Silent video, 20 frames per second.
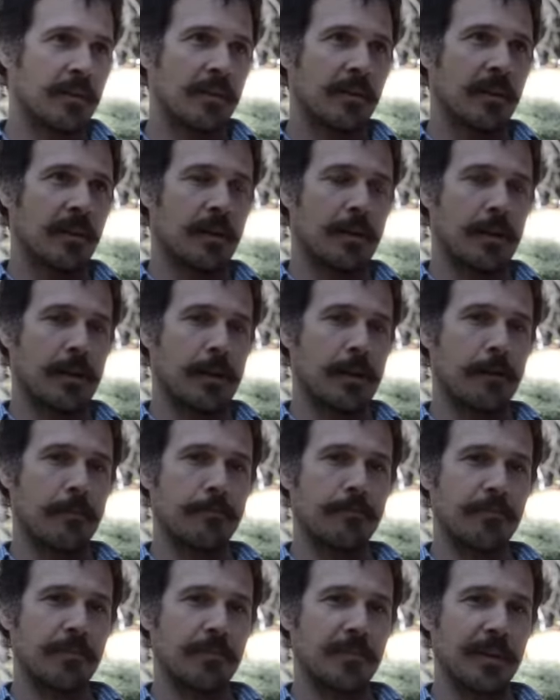
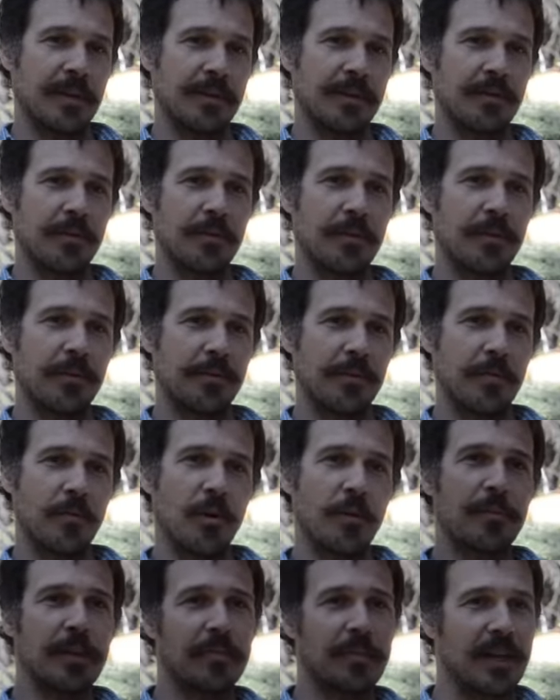The
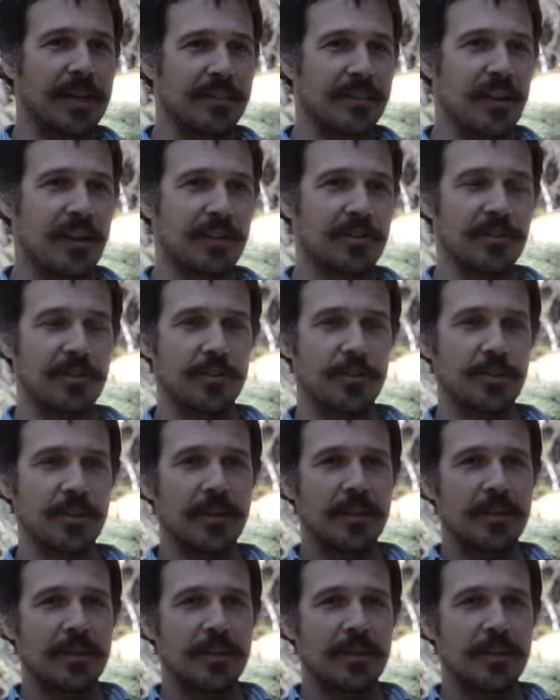more people I talk to